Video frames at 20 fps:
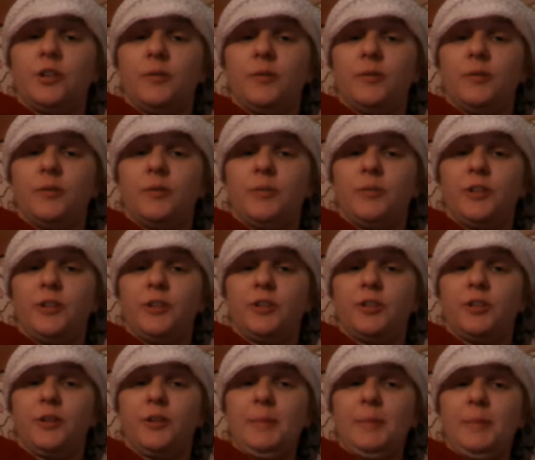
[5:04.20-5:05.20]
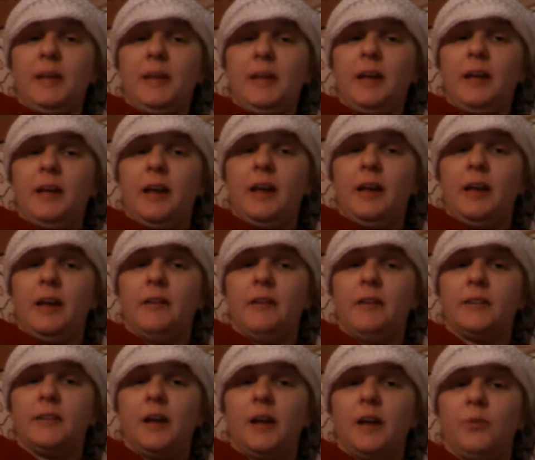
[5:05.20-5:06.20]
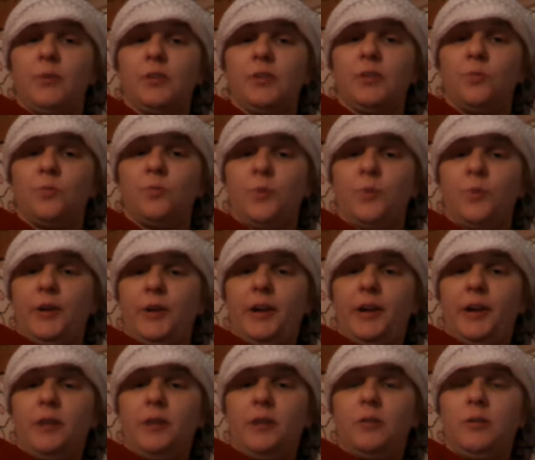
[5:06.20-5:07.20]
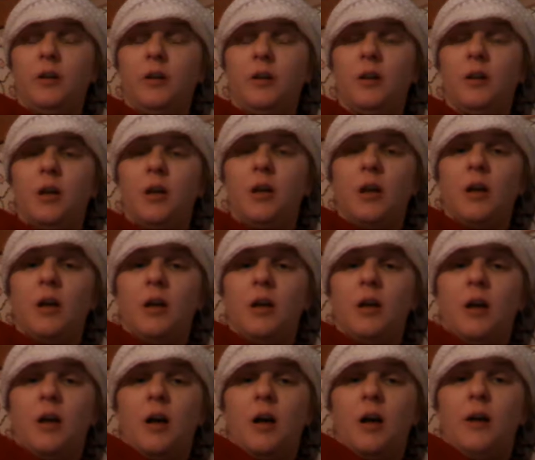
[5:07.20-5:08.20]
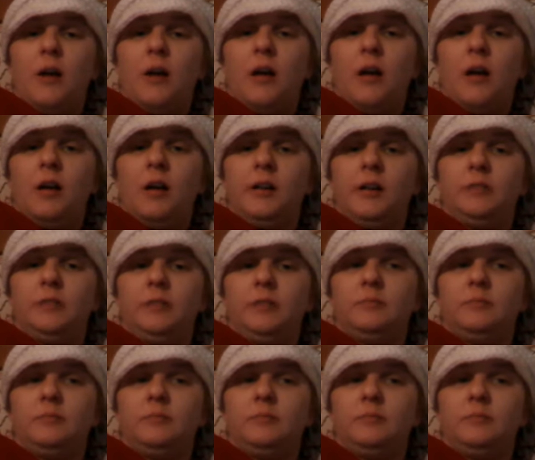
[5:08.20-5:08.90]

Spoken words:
reassured me, and I wasn't worried. Um,